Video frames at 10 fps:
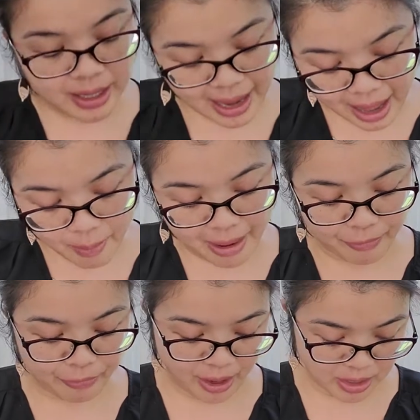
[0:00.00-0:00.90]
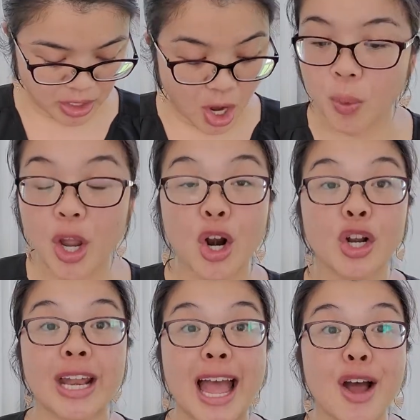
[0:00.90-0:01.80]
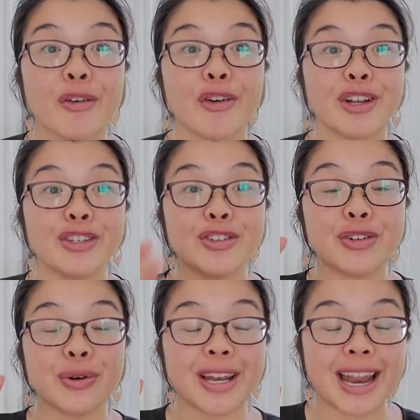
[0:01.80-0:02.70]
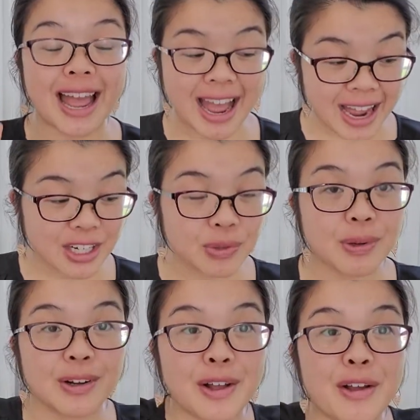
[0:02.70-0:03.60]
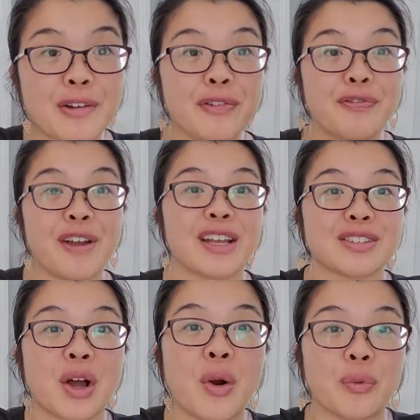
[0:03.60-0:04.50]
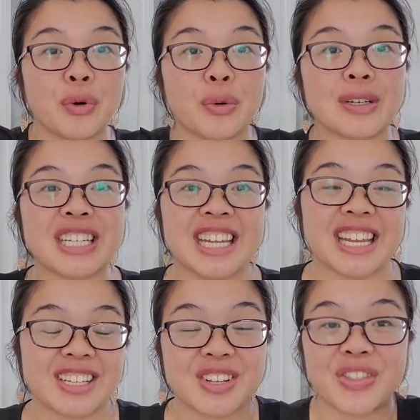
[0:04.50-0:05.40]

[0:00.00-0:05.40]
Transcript: Now, my friends, we are now going to do an actual face routine. So